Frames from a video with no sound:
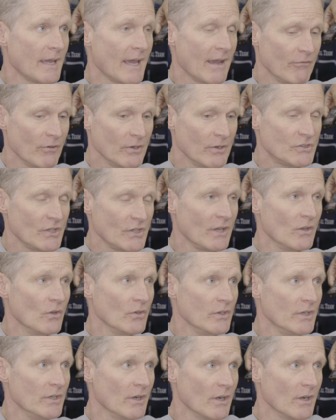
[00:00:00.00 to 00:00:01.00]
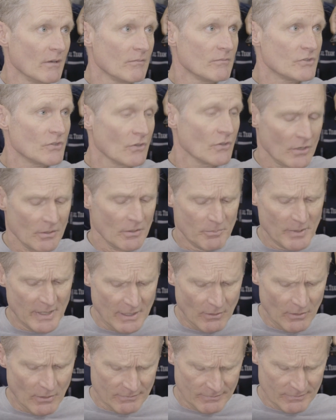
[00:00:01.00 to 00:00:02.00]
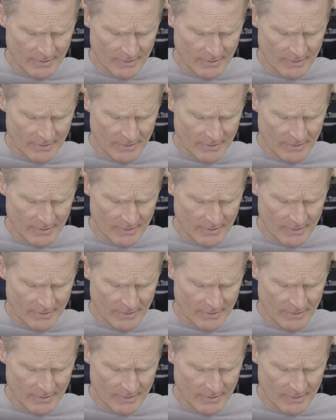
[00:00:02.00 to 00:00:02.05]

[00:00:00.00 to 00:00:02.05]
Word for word: every single year. So to be